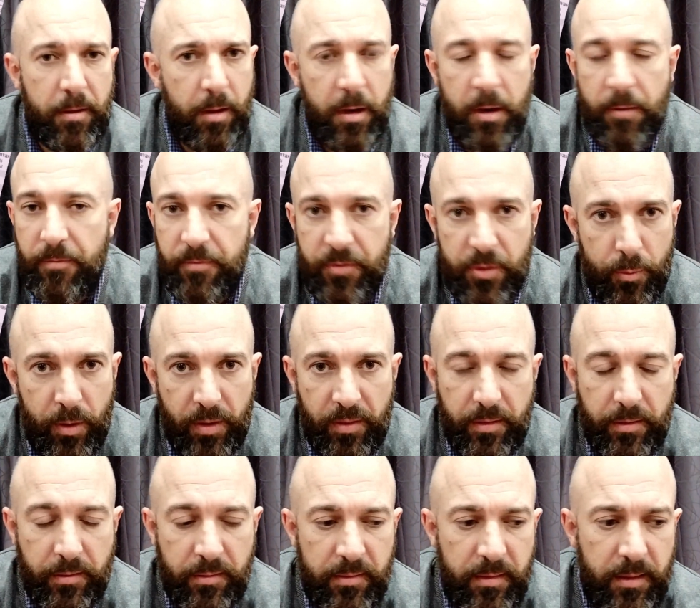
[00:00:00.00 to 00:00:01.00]
a few
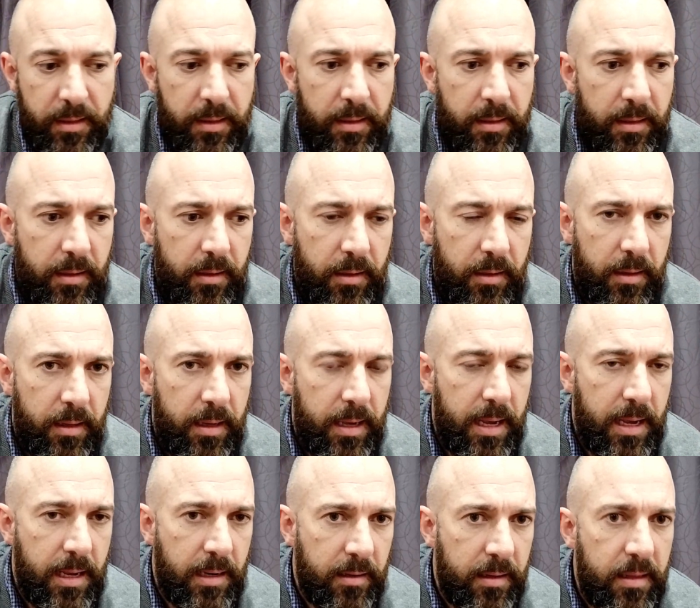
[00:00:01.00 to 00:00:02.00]
others.
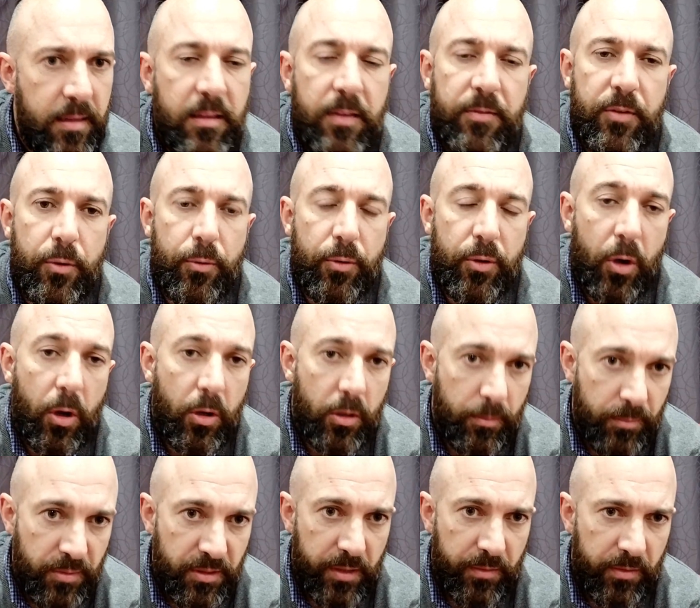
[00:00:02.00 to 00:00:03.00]
And these give you
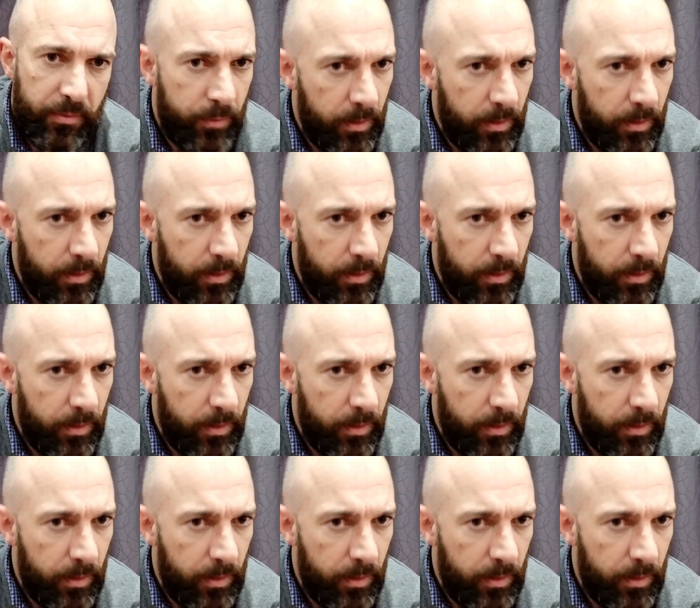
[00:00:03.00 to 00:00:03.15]
column shifts.